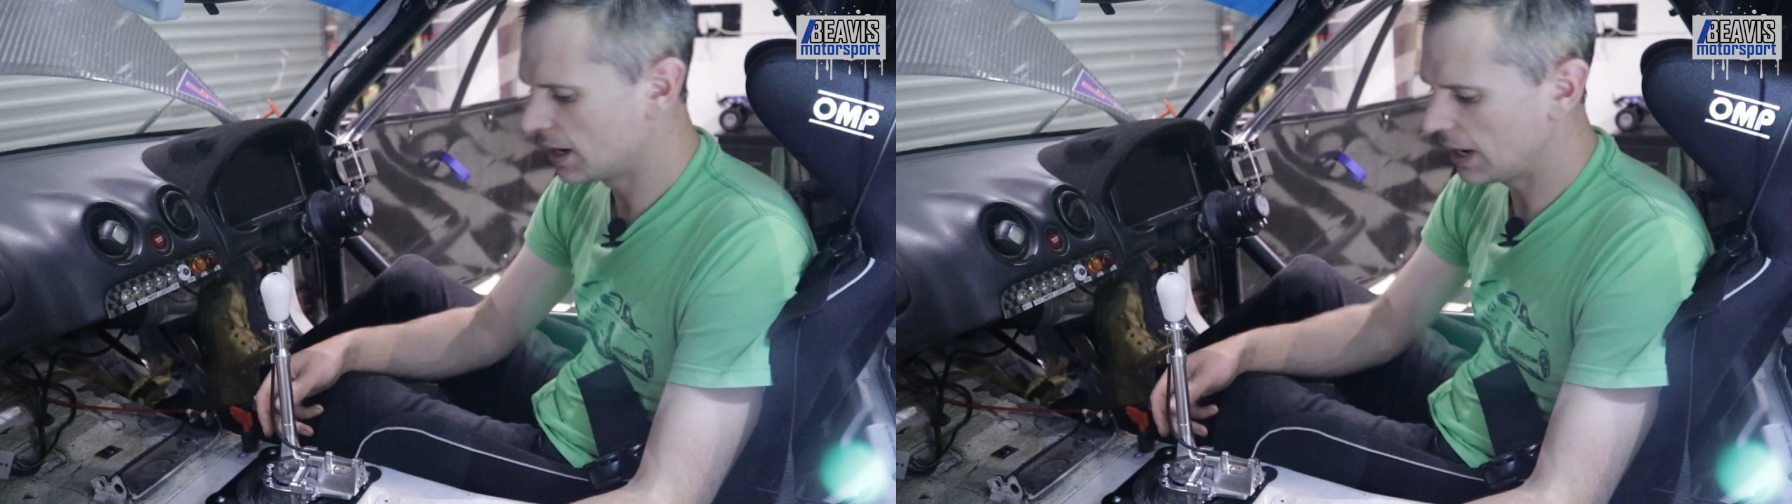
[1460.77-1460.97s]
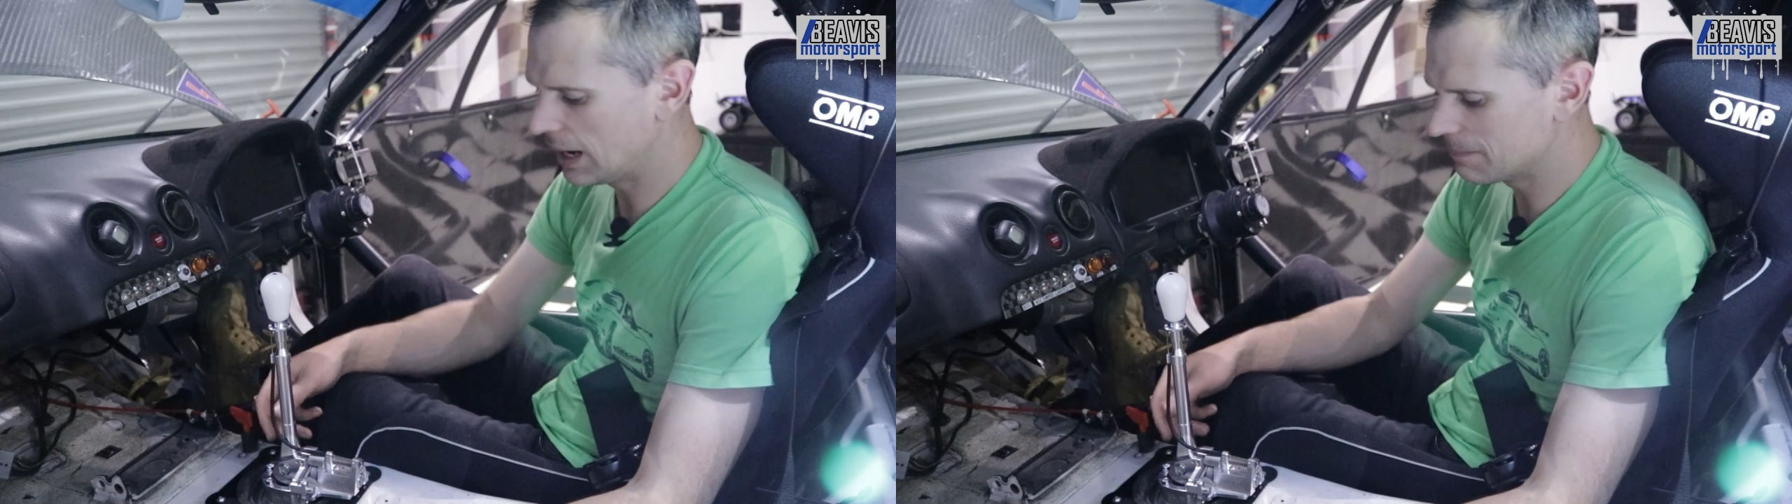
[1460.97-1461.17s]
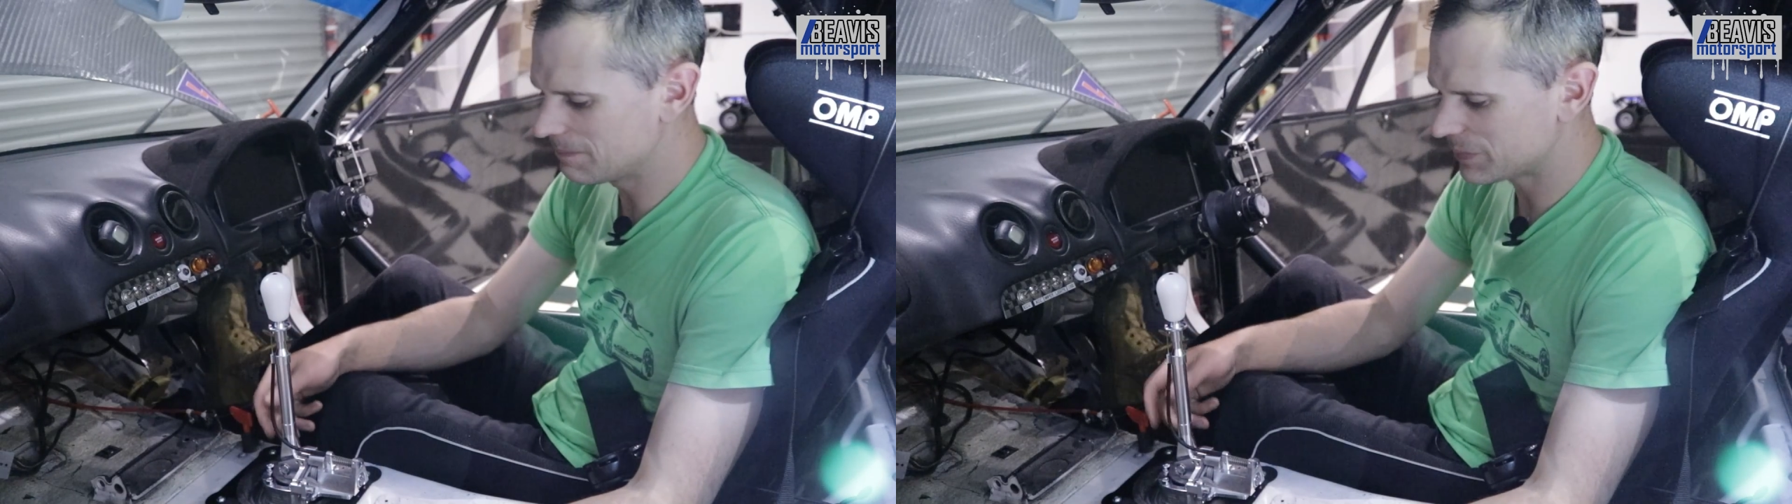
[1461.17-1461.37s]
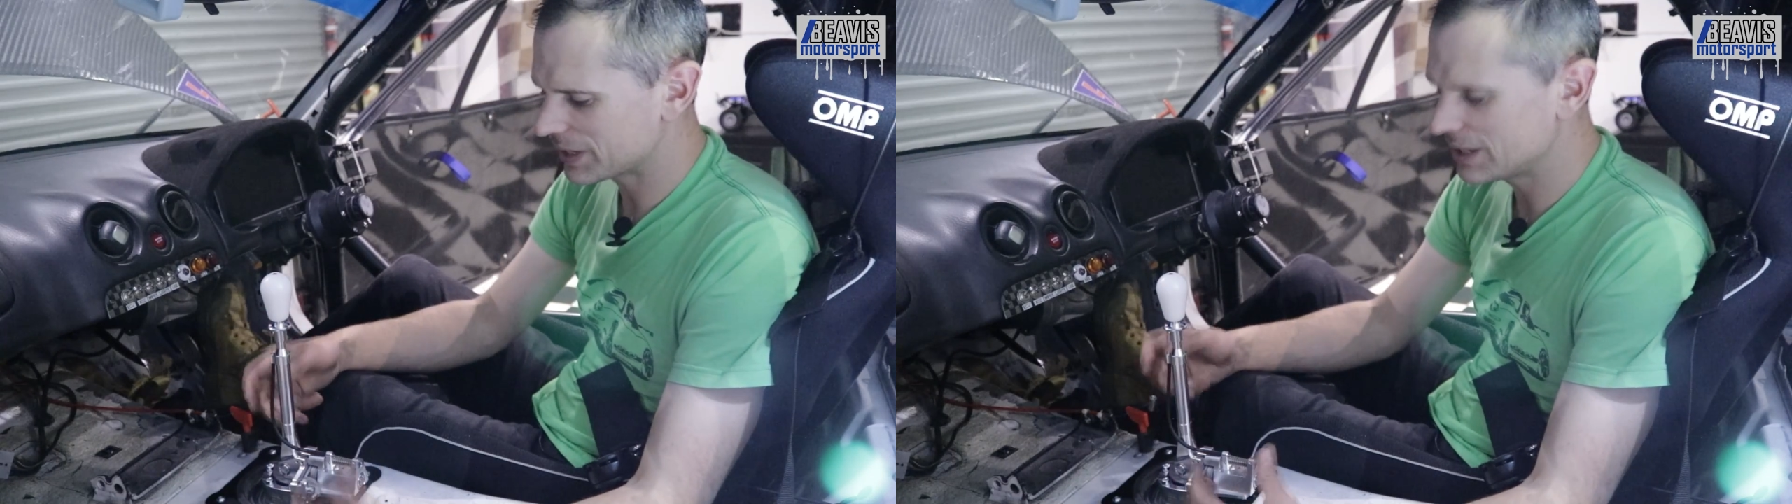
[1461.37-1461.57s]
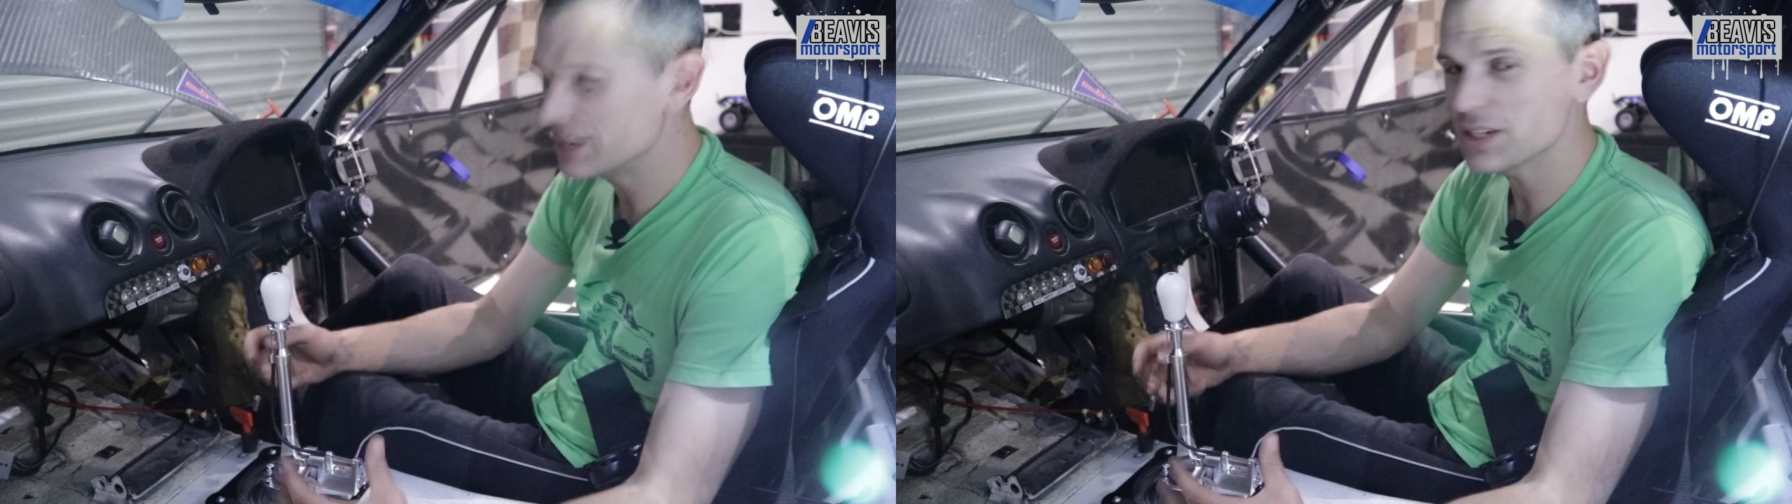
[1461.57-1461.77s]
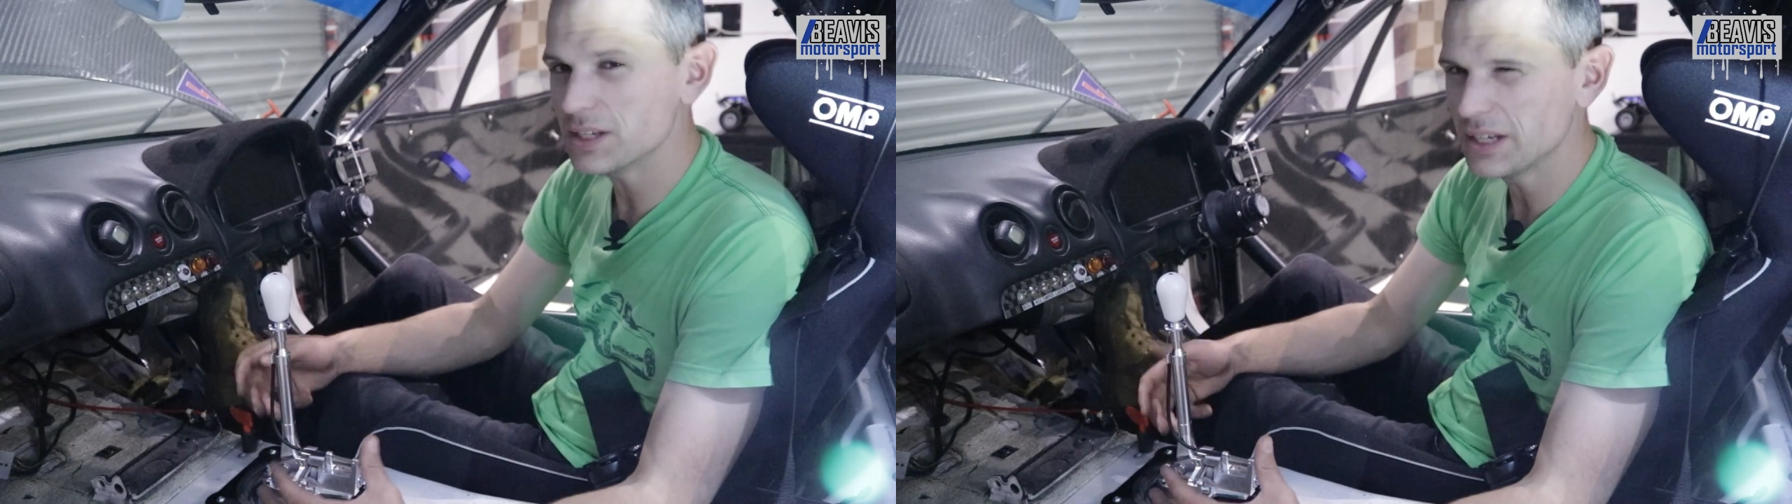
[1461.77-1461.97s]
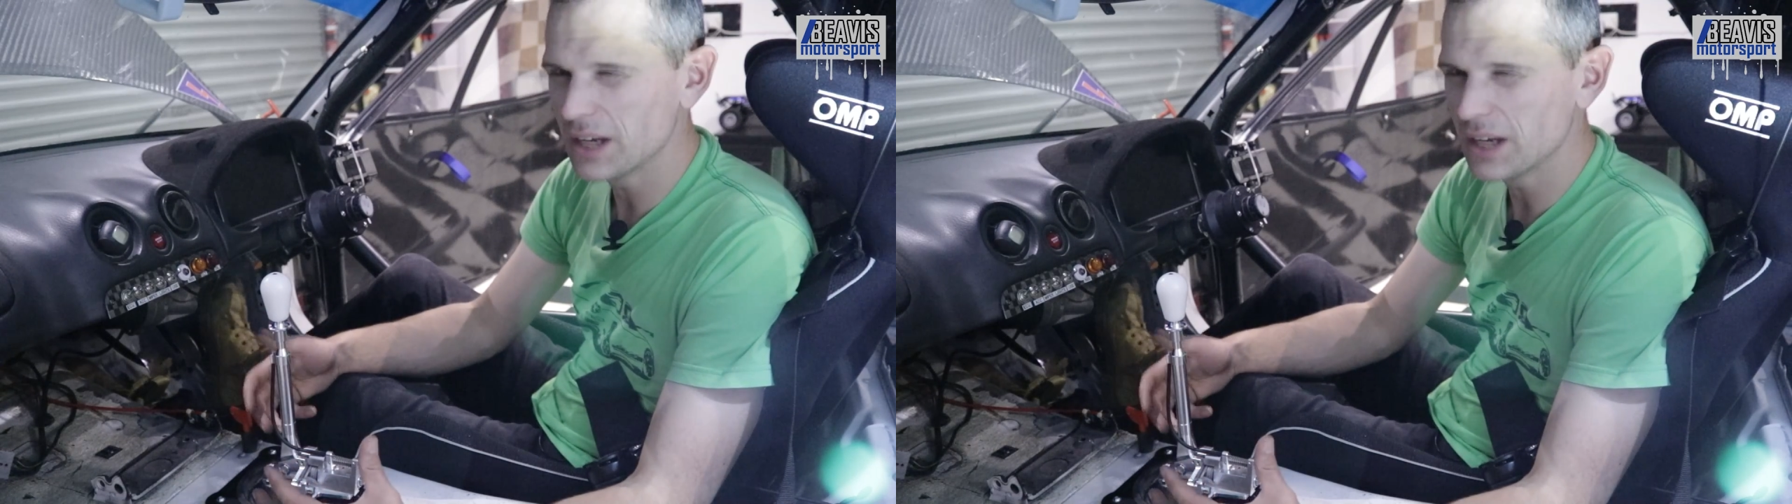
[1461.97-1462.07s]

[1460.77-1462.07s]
It is a